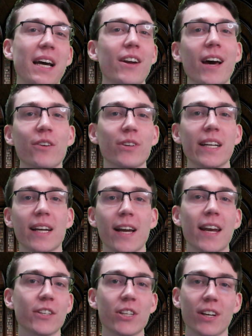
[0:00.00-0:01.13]
out on reading,
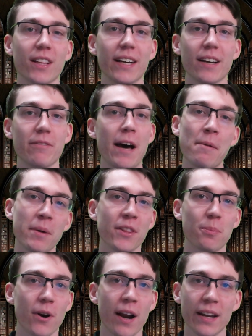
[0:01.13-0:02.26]
and I took like a
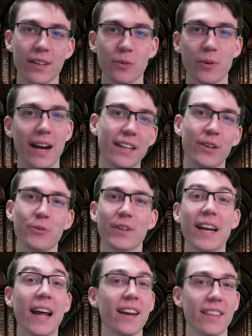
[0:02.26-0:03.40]
5-month break where I didn't
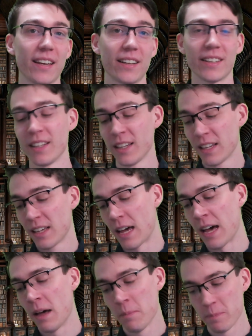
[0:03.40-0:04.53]
read anything.
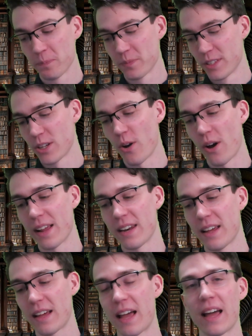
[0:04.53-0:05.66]
So I